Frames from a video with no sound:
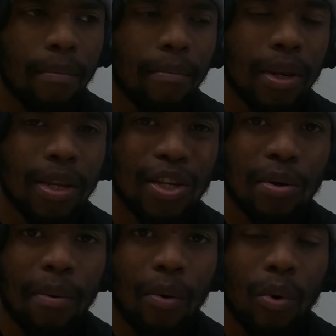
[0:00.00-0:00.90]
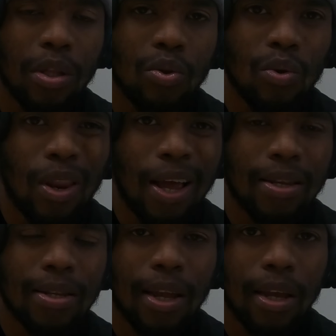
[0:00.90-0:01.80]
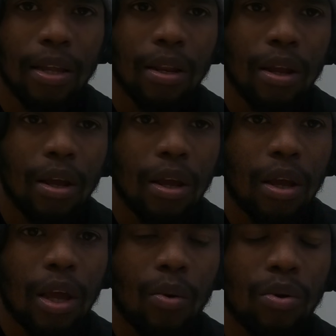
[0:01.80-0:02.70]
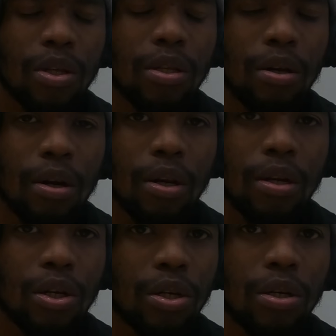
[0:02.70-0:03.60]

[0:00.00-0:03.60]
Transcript: But the gym I went to last night it was dirty,